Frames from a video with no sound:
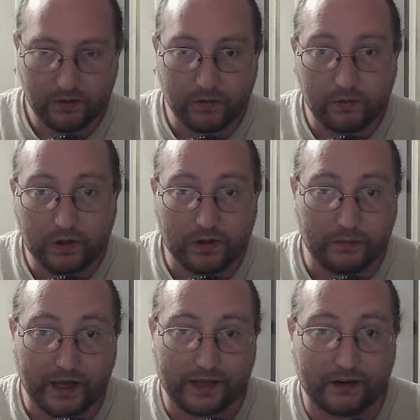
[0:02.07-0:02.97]

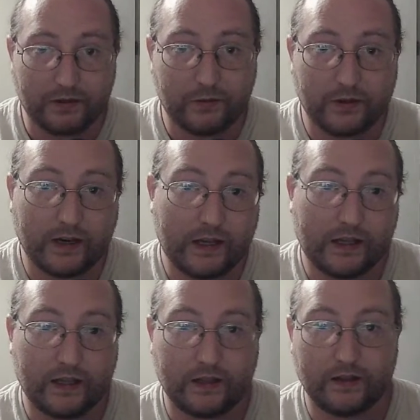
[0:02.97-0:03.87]
Welcome back, everyone,
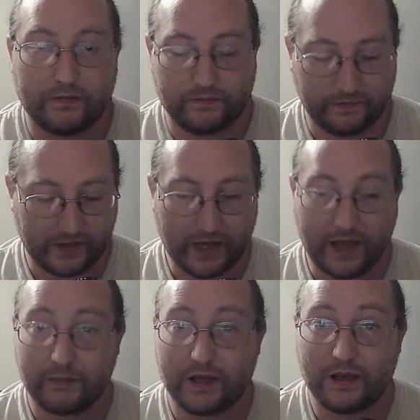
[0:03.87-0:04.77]
and
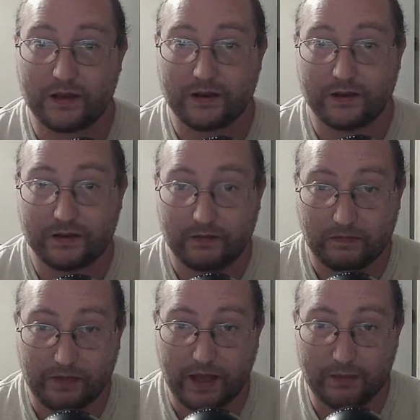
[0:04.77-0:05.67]
happy
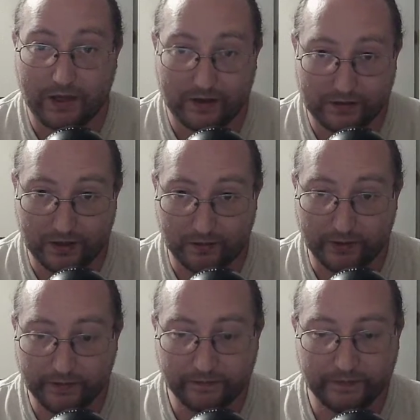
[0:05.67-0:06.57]

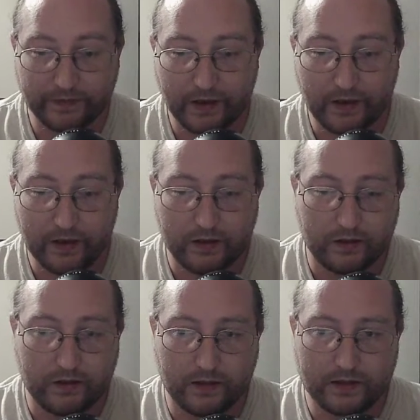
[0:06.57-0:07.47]
October.
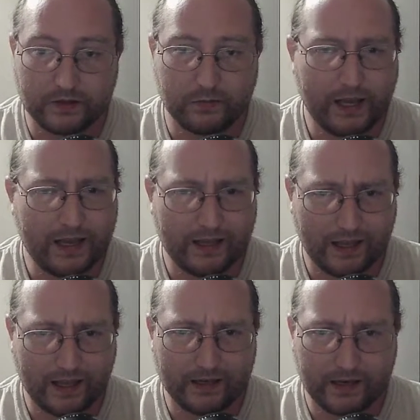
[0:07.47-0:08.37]
This week
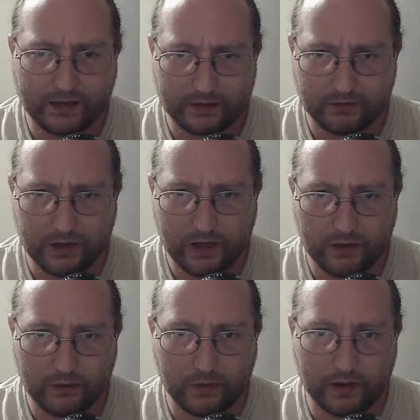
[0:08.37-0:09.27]
and next week
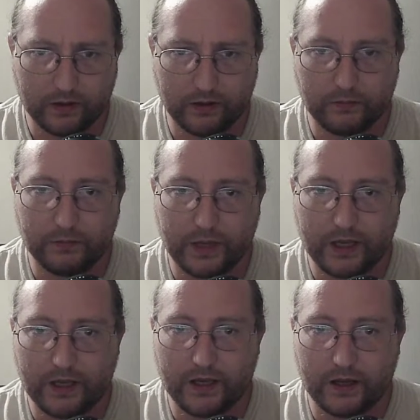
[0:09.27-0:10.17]
will
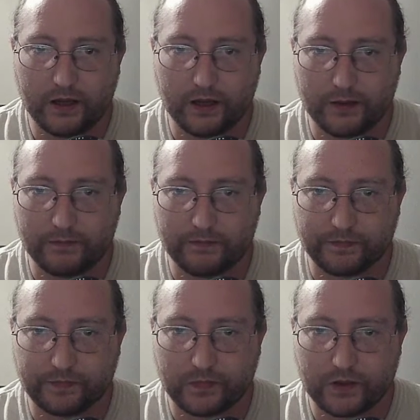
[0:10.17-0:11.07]
be a
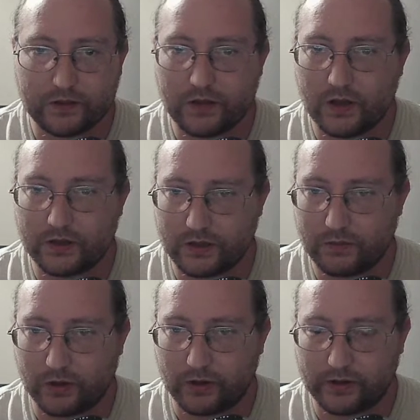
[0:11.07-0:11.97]

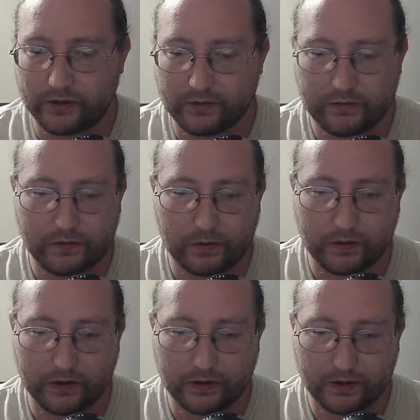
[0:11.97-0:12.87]
two-parter
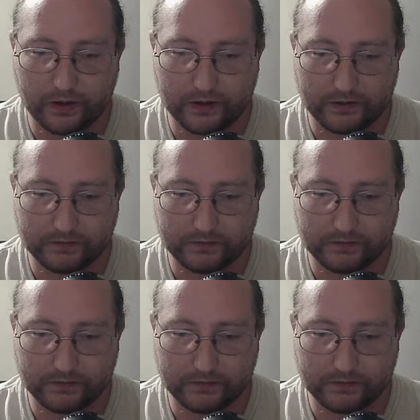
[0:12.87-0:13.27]
for a